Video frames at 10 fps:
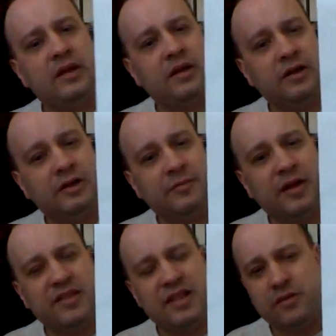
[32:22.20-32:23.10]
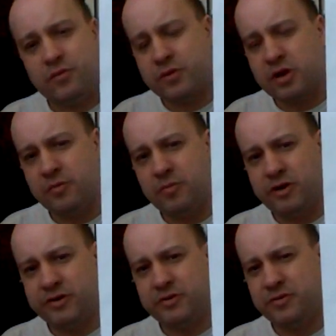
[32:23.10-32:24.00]
I think this one's called
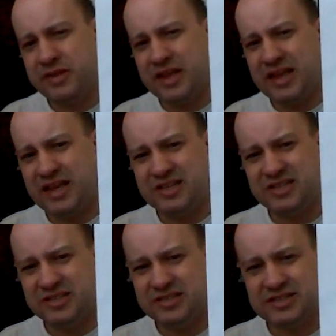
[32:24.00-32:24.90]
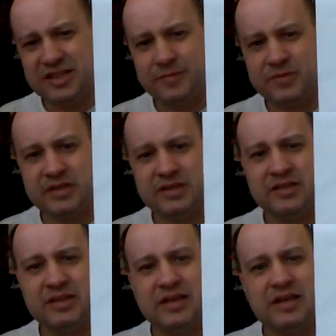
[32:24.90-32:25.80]
Mario Through the Ages or something.
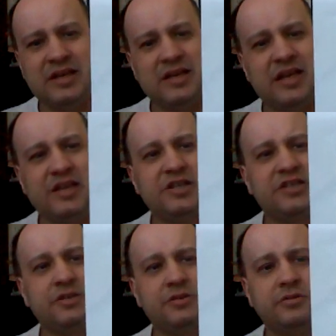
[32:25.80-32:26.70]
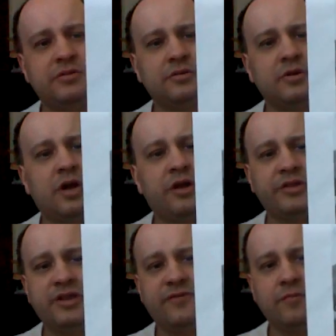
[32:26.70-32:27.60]
It just shows all
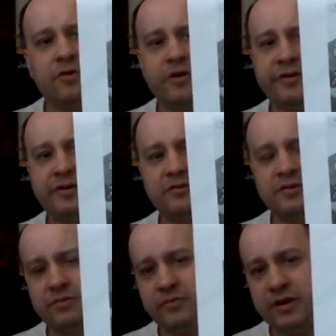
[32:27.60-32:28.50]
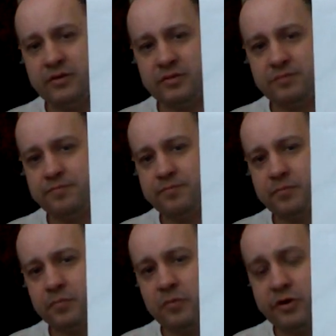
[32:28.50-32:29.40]
the different Marios throughout
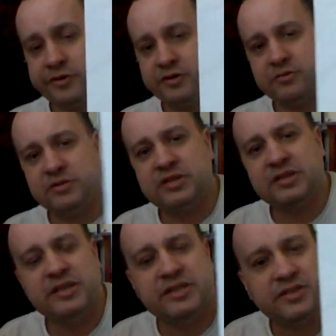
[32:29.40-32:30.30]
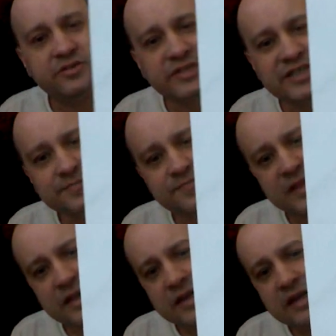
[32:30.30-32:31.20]
Mario's history.
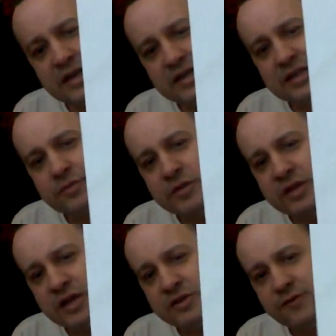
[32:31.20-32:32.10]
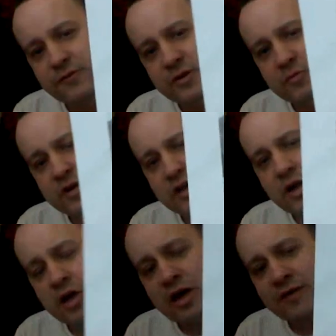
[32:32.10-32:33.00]
This was another free one
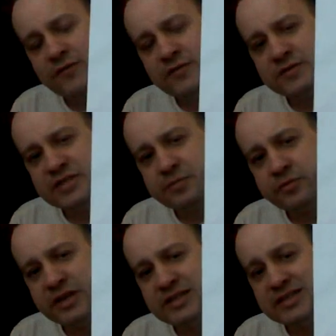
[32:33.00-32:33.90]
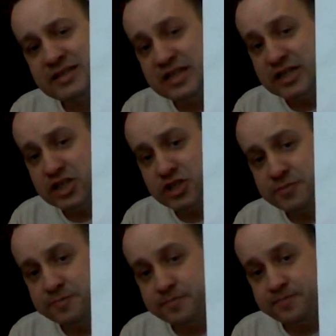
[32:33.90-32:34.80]
off of Sprite Stitch.